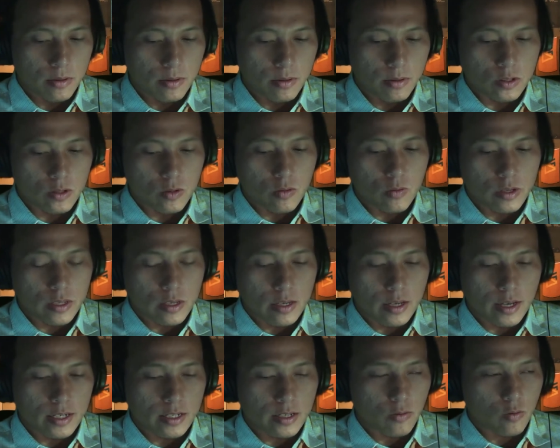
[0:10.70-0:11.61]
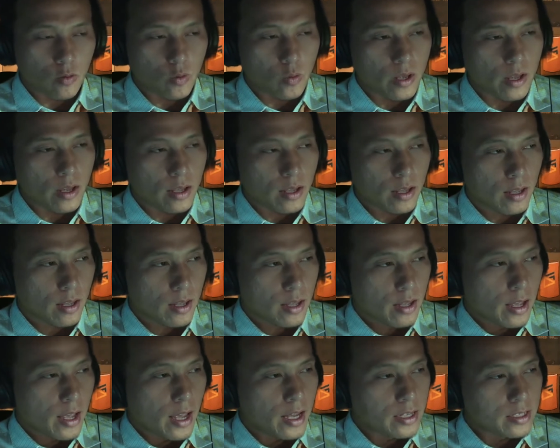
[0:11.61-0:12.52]
to do with you guys every week
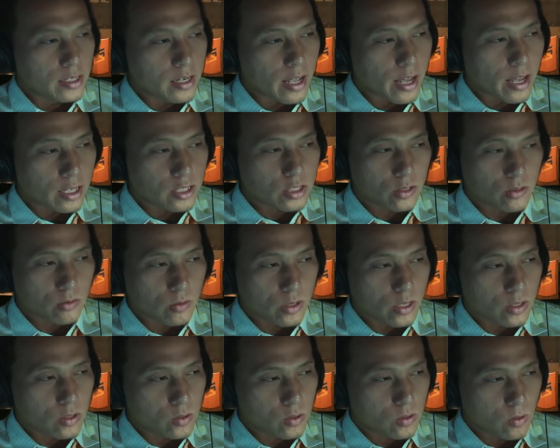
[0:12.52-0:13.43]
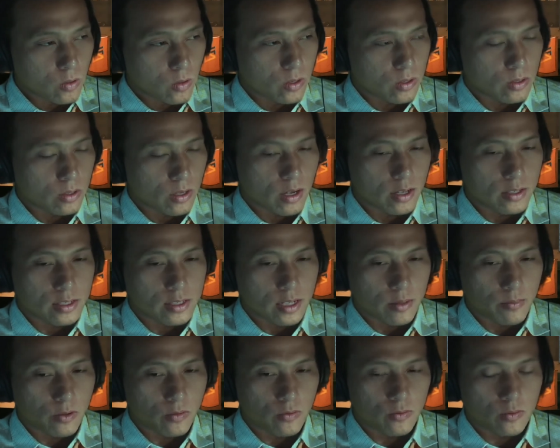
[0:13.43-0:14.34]
as an extra resource on
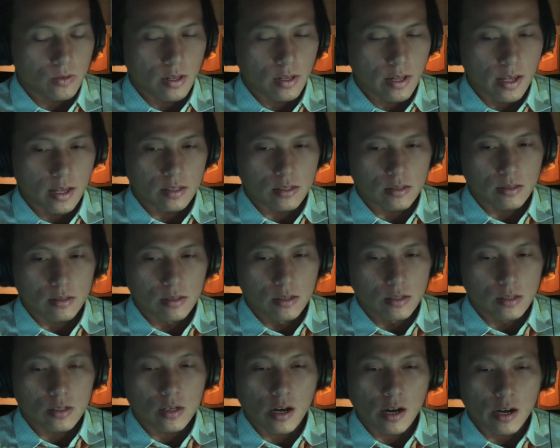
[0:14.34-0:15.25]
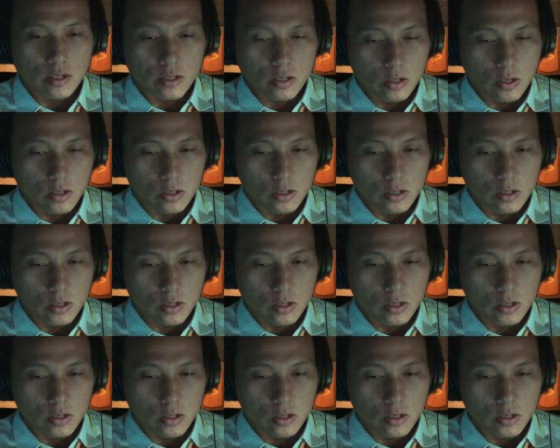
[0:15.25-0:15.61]
top of like talking to your